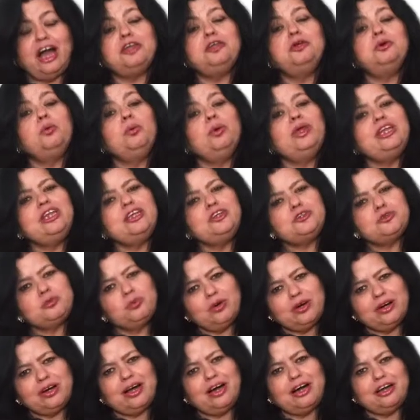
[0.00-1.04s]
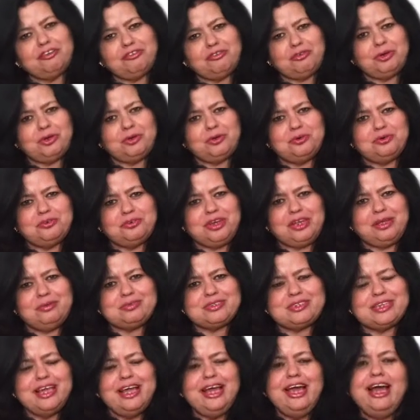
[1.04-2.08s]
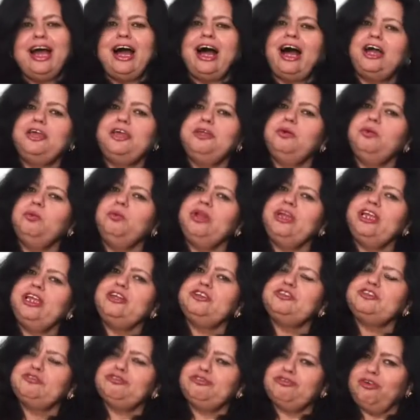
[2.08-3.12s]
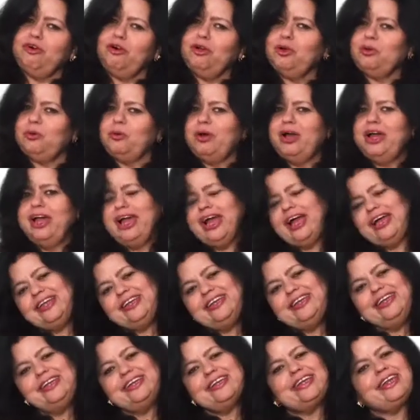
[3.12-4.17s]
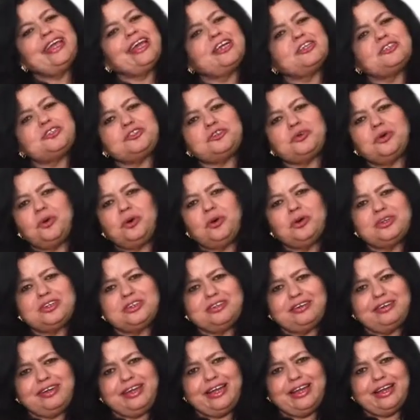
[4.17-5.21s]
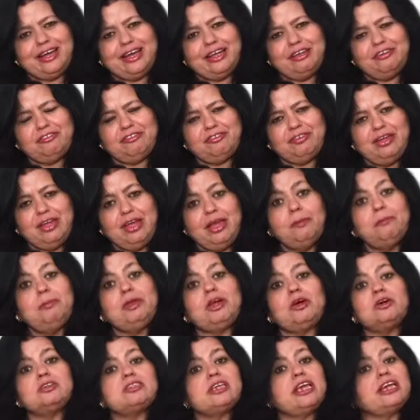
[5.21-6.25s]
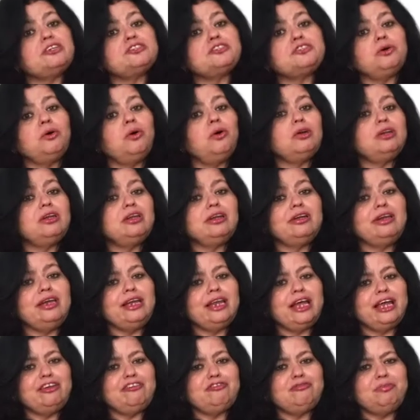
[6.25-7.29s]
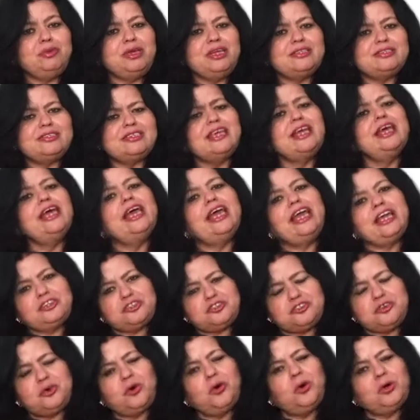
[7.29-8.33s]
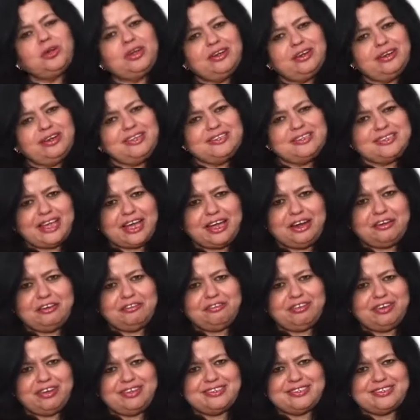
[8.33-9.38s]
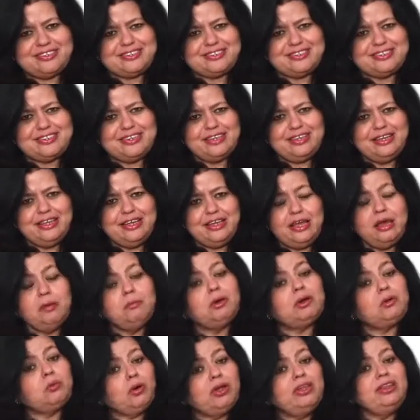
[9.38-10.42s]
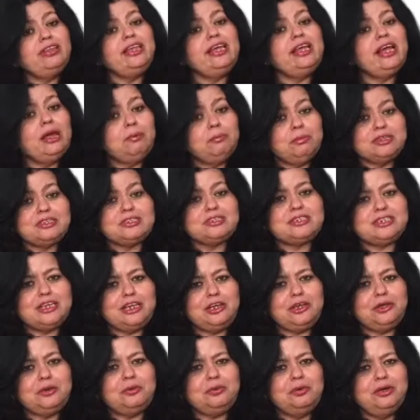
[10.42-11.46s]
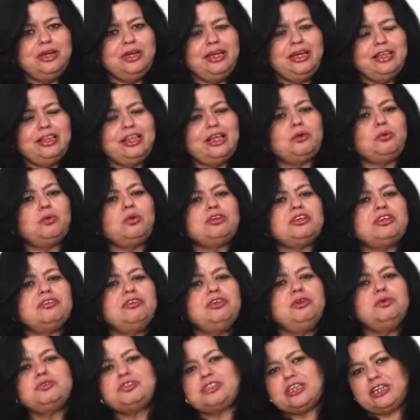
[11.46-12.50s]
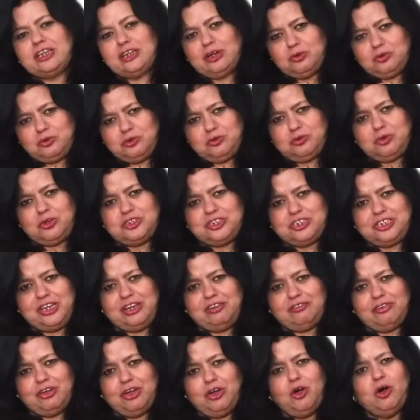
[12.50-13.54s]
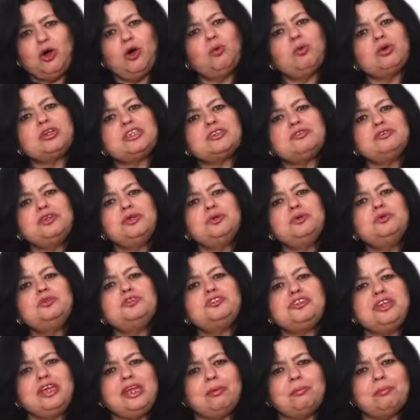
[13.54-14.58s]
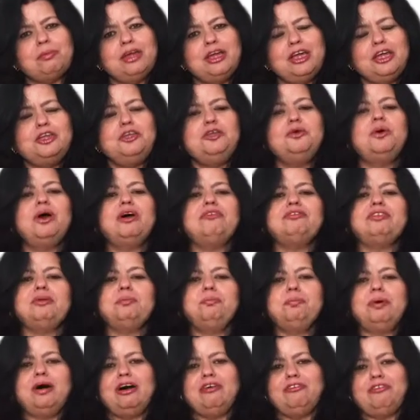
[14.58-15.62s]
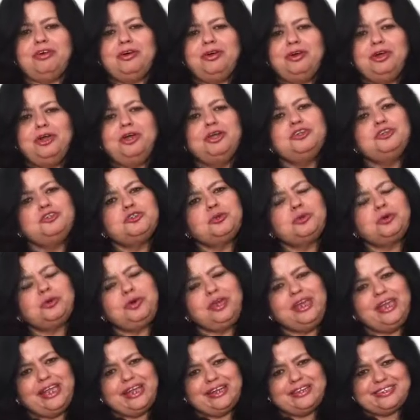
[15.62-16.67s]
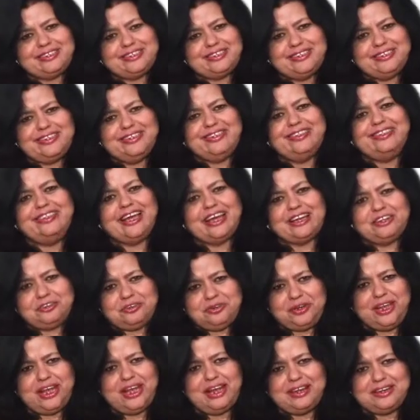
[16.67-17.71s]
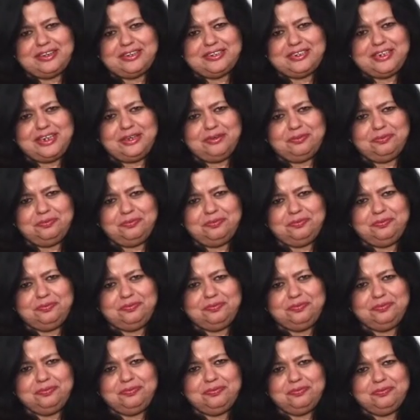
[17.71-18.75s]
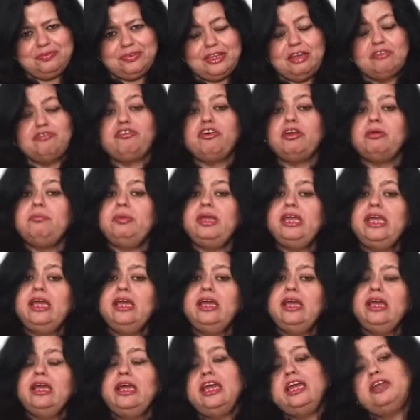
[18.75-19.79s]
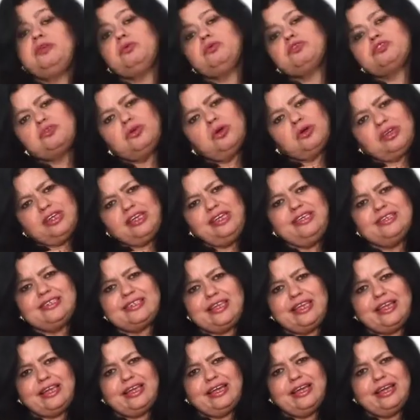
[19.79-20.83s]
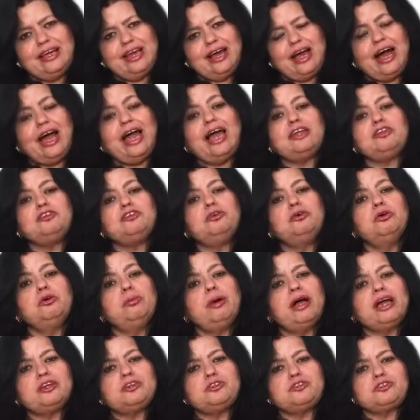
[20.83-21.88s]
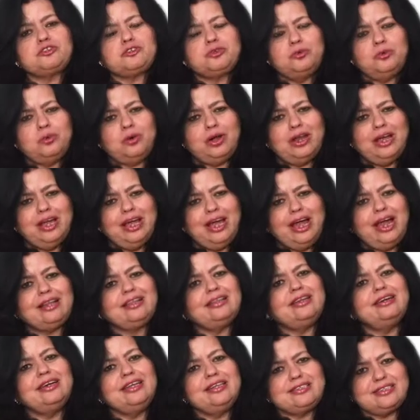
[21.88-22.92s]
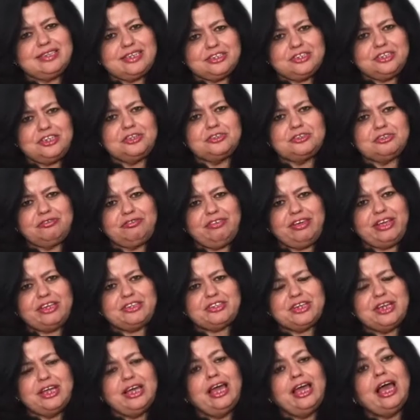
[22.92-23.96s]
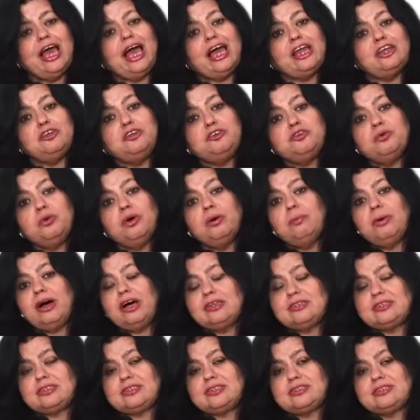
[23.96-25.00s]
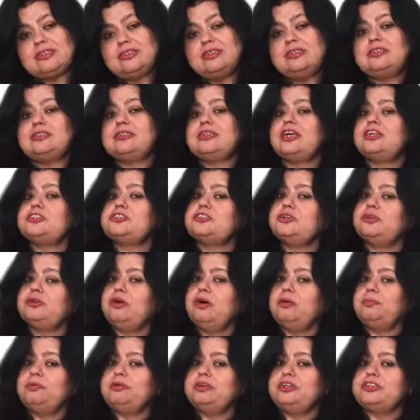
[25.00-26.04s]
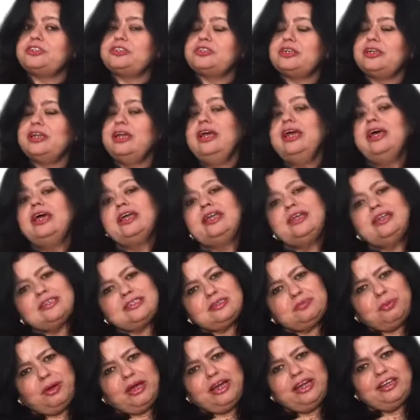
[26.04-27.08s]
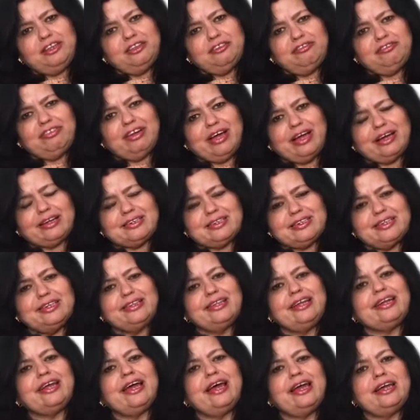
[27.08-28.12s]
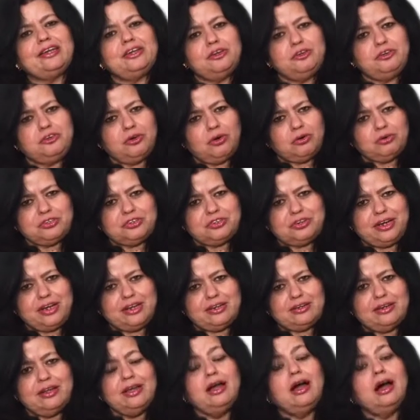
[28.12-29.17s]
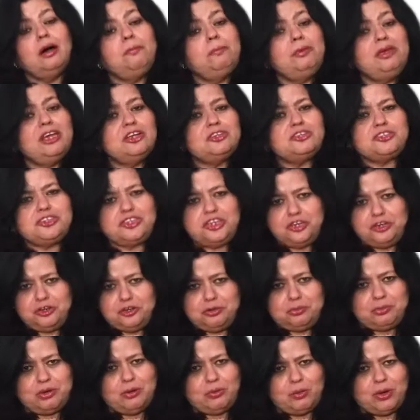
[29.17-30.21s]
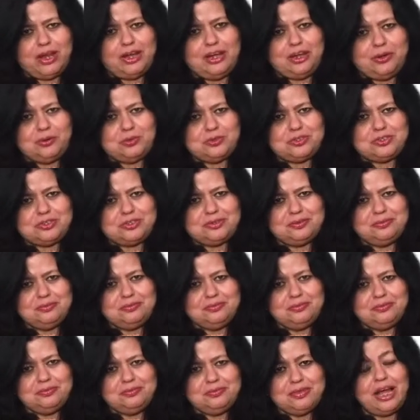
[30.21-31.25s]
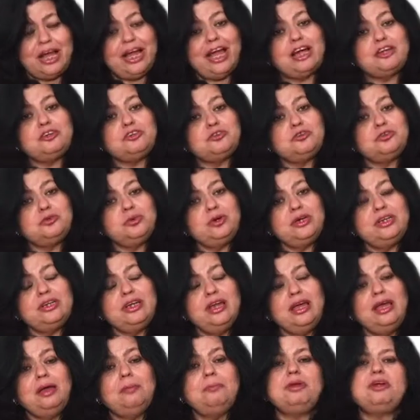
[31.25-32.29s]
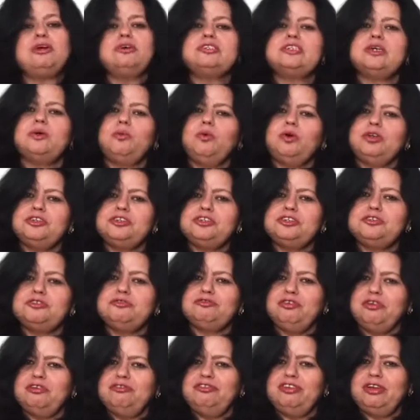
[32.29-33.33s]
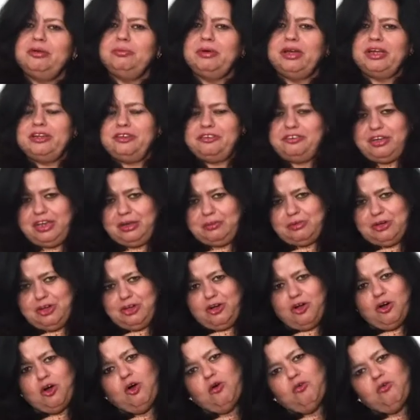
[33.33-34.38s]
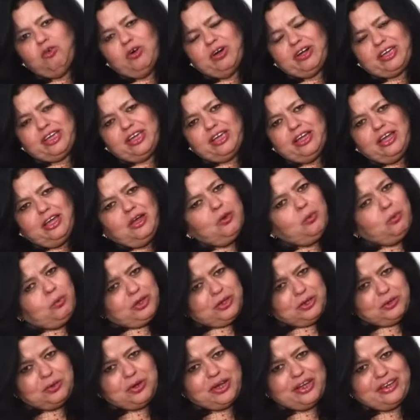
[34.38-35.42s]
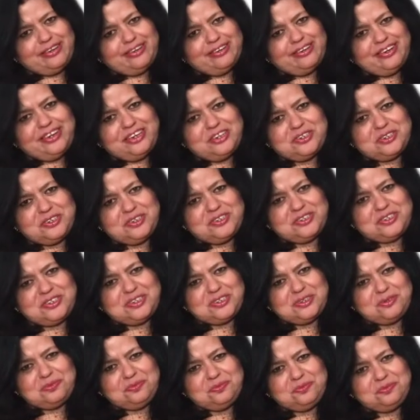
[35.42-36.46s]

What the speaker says: Are you willing to work hard for your dreams? Are you willing to follow and lead an extraordinary life? Because extraordinary life means extraordinary sacrifices. But one thing I must tell you, that whatever you set out to achieve or whatever you dream, you have the power to create that reality. For me, it was not easy. I had to go back to school at 36 years of age and do a master's in international cooperation, despite the fact that I had a doctorate, a PhD in human values. I had to do it because I wanted to fulfill my dream of working with United Nations.